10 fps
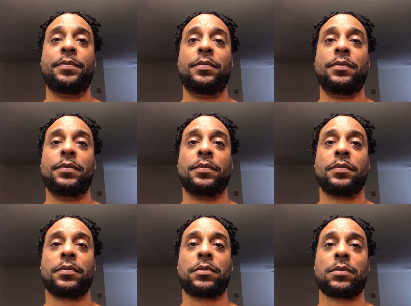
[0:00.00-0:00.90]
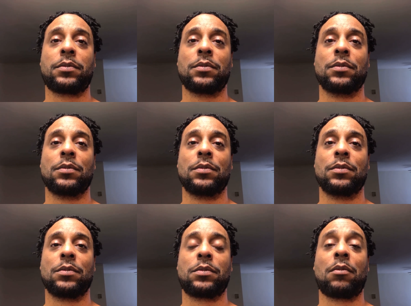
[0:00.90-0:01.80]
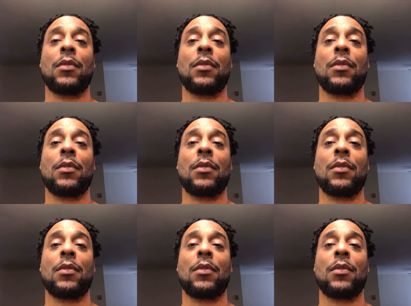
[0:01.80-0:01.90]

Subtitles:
(no one is talking)